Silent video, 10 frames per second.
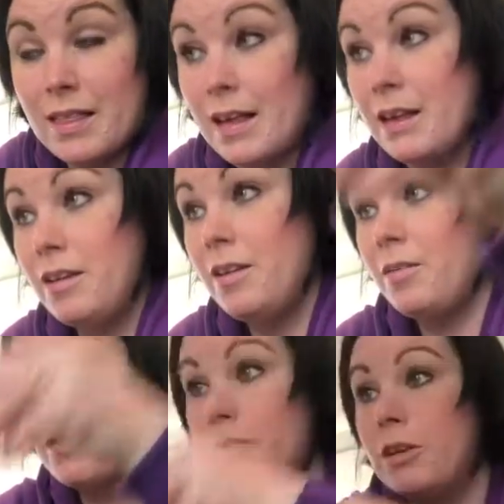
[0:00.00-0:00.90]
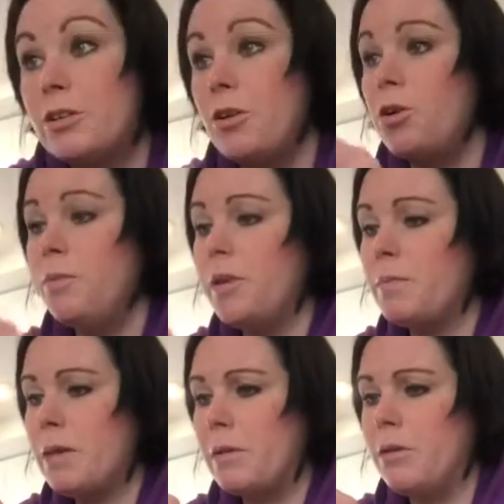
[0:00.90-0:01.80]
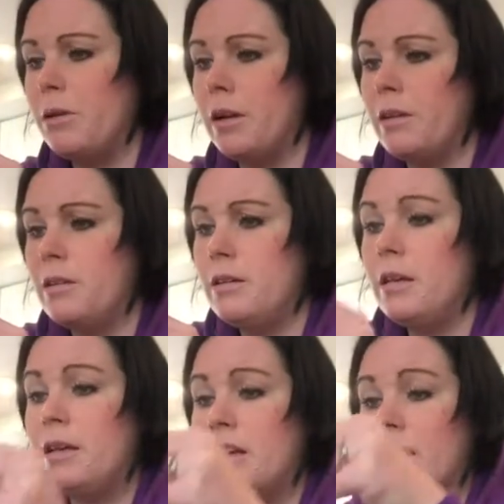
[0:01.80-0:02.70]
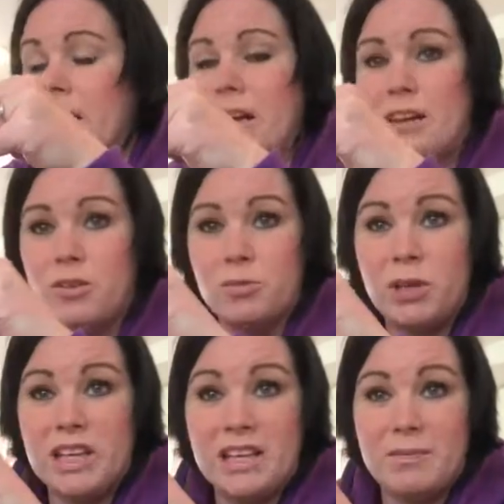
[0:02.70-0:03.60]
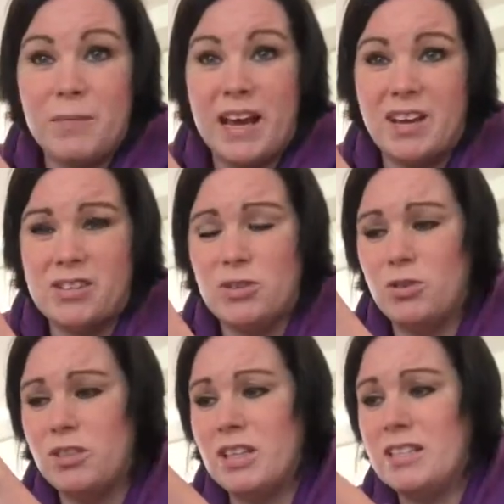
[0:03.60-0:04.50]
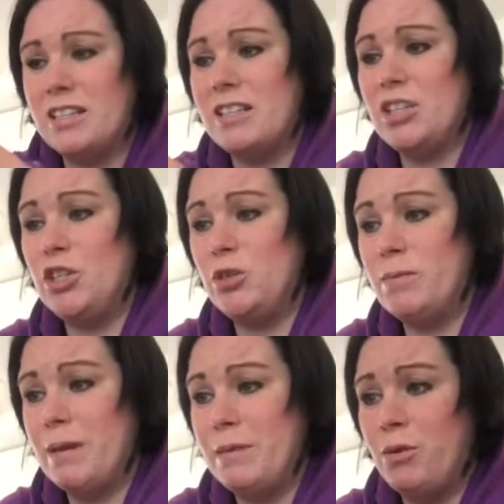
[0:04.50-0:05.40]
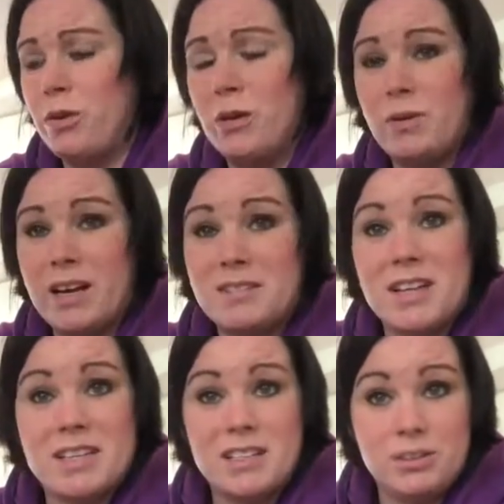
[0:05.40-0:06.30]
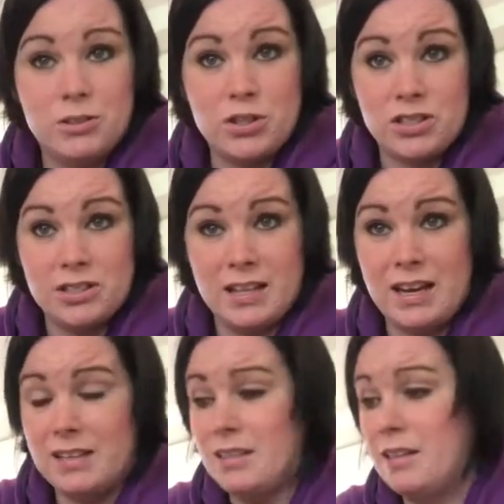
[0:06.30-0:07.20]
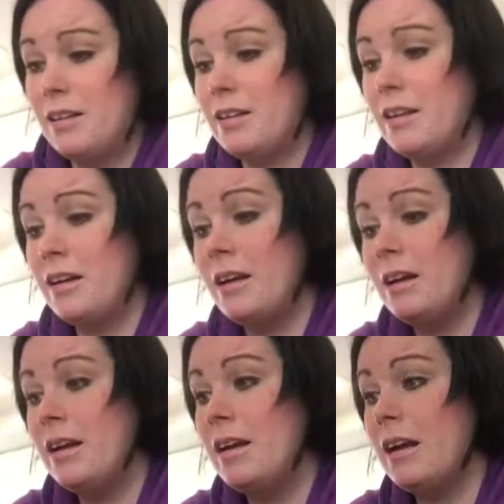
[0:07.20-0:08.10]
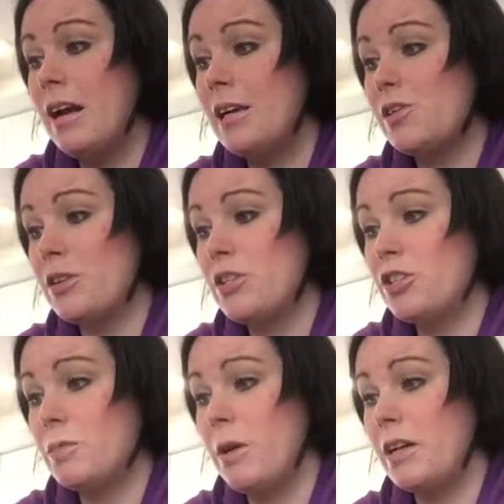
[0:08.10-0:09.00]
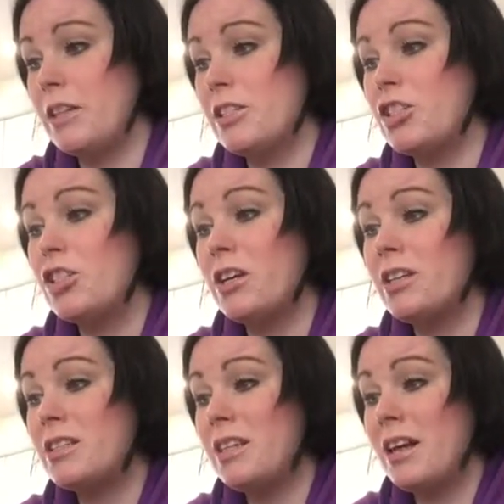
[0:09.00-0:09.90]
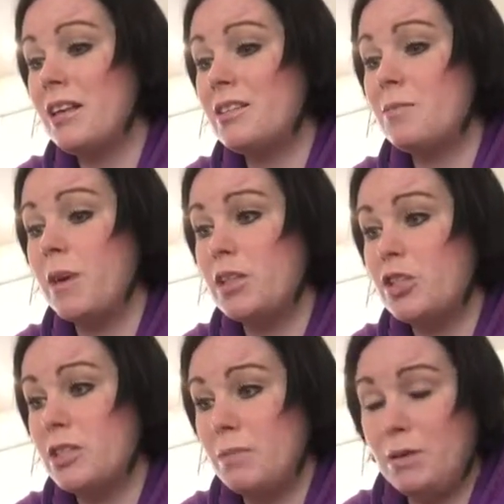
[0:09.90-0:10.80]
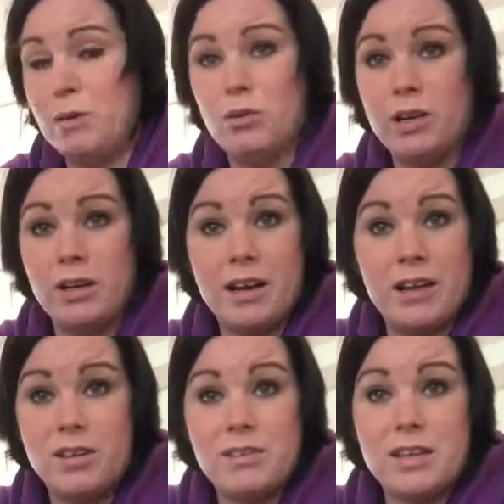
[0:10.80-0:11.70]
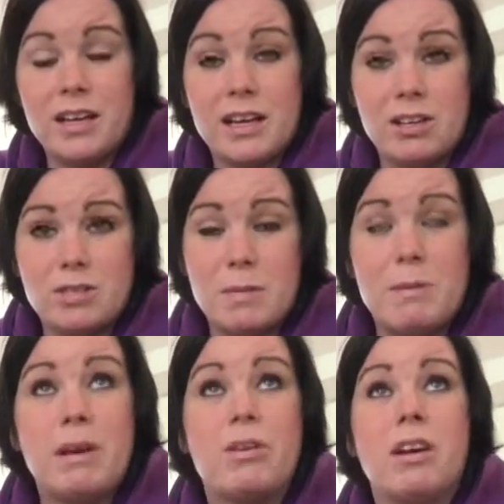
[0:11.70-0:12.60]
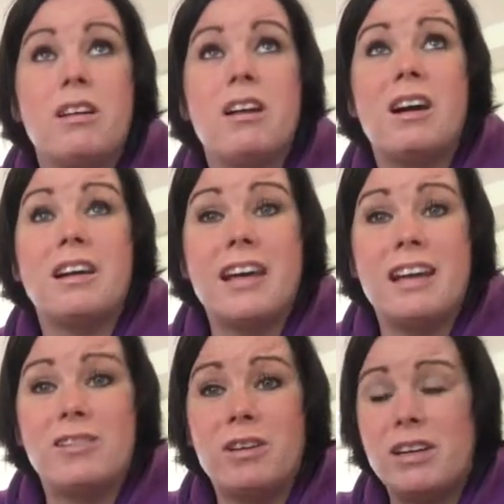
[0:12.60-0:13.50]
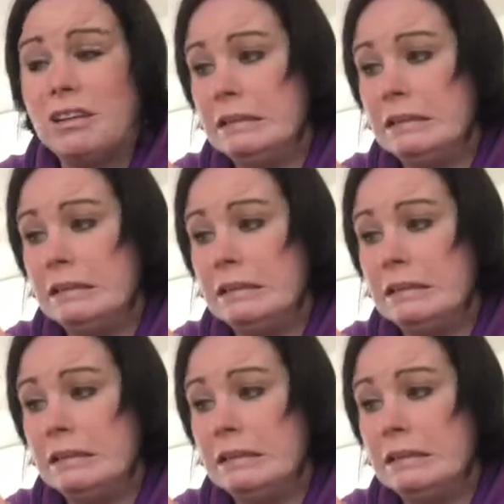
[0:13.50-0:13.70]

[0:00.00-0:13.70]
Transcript: Then we're going to open the baby oil. And normally my household doesn't use baby oil. We have tons of lotions that hydrates your body just as much as baby oil. I don't even think I used baby oil on Hayden when